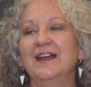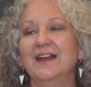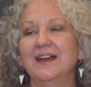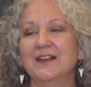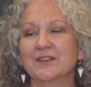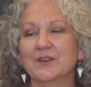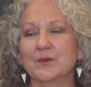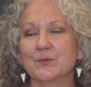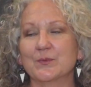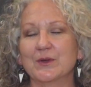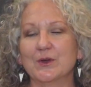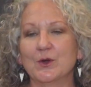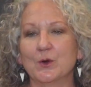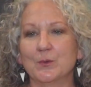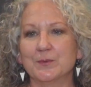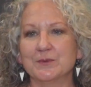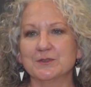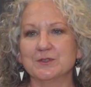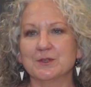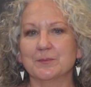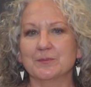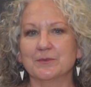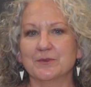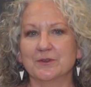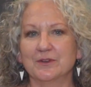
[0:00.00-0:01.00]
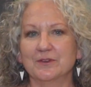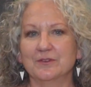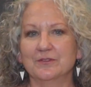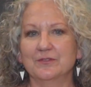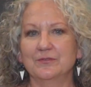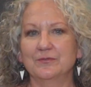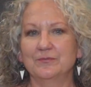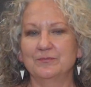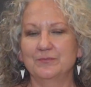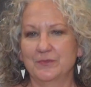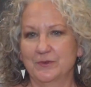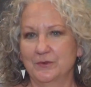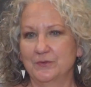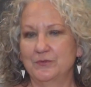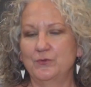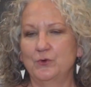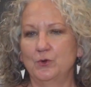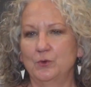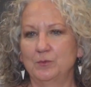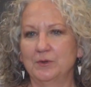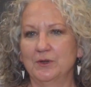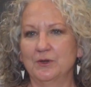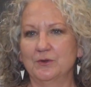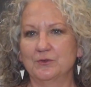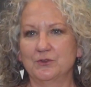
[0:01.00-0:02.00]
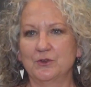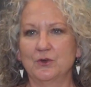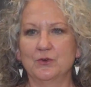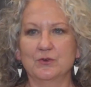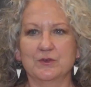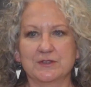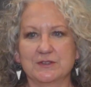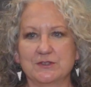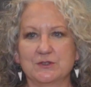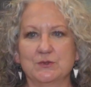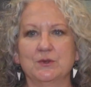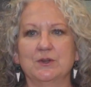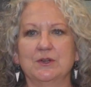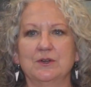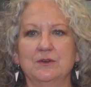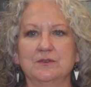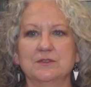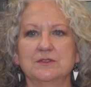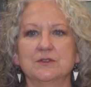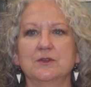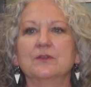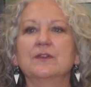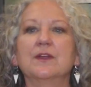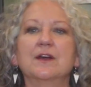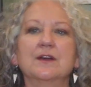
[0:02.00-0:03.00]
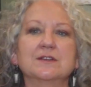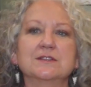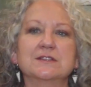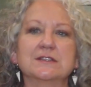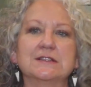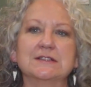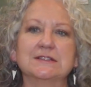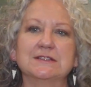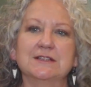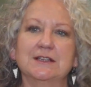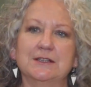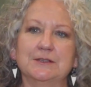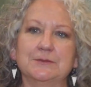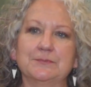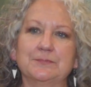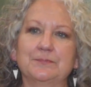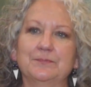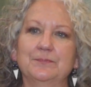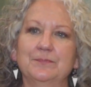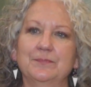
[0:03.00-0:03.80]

And then we opened up the full-blown yoga studio in 2010.